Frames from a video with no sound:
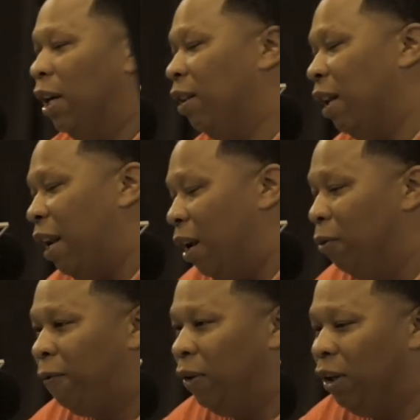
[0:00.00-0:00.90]
don't think that
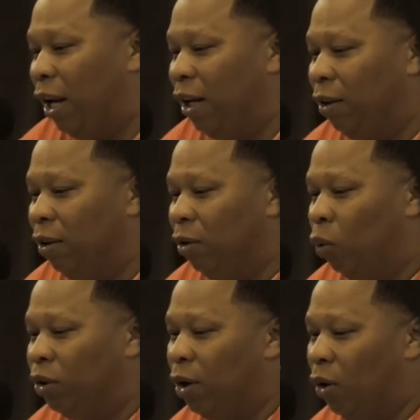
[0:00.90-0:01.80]
I don't feel like
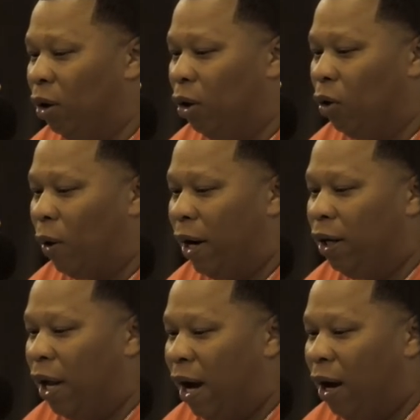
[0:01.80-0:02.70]
what's going on right